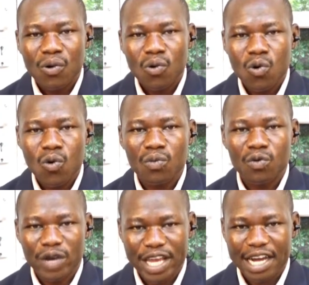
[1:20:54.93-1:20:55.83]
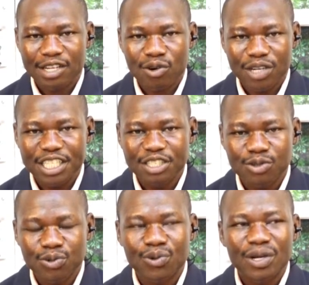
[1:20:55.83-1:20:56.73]
who we are
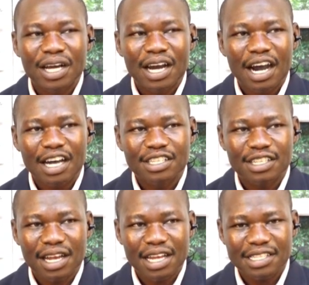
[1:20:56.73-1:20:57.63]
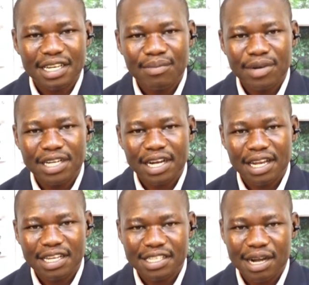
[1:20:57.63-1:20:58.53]
talking to. And let's take a break.
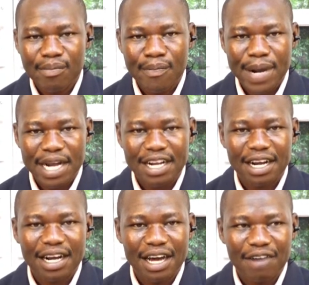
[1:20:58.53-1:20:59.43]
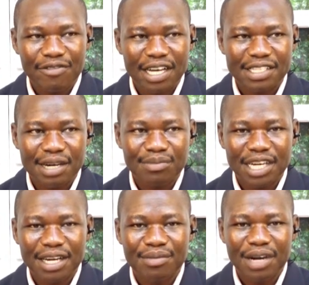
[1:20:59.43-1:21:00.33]
Let's come back after some
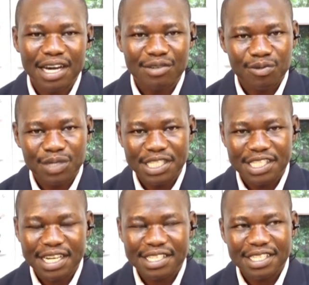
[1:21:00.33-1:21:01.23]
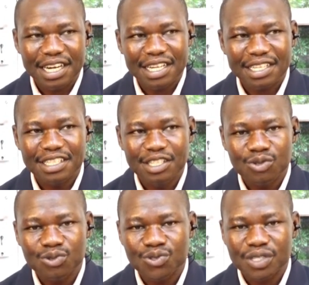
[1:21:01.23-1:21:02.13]
time and we'll be discussing other
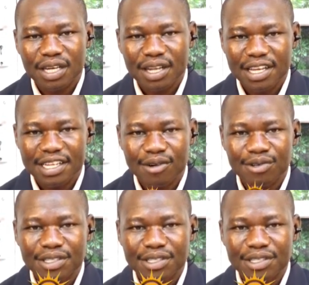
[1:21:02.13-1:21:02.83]
issues later on.